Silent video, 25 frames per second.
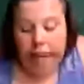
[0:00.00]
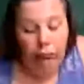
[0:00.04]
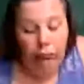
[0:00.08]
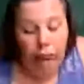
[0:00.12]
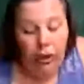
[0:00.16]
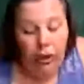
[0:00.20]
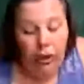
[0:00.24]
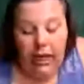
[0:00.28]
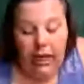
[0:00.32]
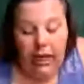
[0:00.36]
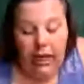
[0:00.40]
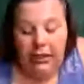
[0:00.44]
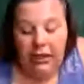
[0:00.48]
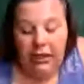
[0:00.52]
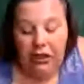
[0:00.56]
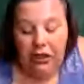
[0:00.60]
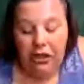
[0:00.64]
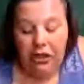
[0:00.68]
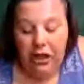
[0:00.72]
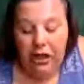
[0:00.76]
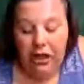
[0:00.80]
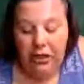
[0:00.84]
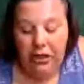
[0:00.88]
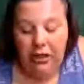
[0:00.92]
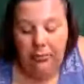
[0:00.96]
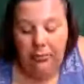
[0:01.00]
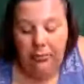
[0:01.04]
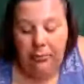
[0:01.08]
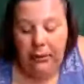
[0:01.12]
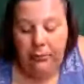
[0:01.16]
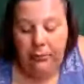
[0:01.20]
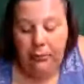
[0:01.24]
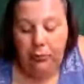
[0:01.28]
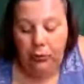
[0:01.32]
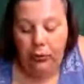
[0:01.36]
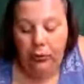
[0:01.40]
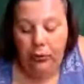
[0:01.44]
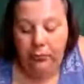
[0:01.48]
Would I suggest
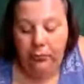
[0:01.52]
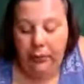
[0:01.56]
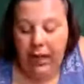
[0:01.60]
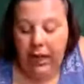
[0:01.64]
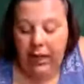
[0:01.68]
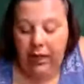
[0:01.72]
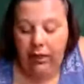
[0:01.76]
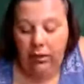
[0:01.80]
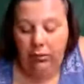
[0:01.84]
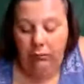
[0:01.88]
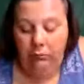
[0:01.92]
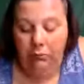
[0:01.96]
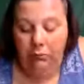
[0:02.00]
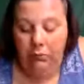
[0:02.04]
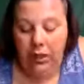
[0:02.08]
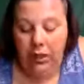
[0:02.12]
people to buy them?